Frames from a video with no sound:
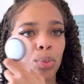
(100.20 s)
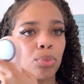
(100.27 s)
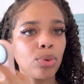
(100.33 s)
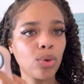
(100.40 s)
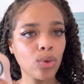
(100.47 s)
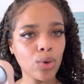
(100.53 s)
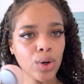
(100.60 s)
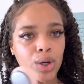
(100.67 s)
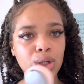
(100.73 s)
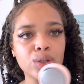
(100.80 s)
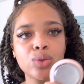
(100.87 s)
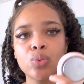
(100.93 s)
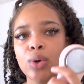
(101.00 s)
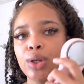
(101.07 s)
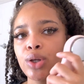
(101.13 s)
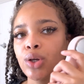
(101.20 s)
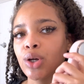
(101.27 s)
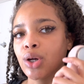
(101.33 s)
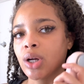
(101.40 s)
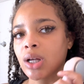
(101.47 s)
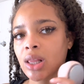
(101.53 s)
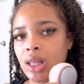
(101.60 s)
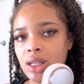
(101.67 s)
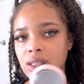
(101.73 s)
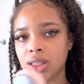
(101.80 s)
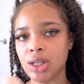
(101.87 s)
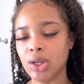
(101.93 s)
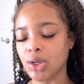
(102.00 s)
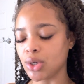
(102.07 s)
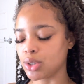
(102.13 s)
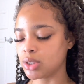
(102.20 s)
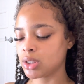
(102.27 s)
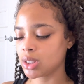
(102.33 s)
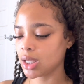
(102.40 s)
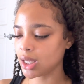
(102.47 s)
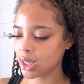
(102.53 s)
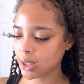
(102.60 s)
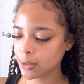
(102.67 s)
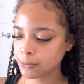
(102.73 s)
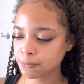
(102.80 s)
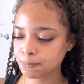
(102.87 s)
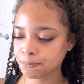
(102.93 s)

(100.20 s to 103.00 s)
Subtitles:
pores when you're cleansing your skin.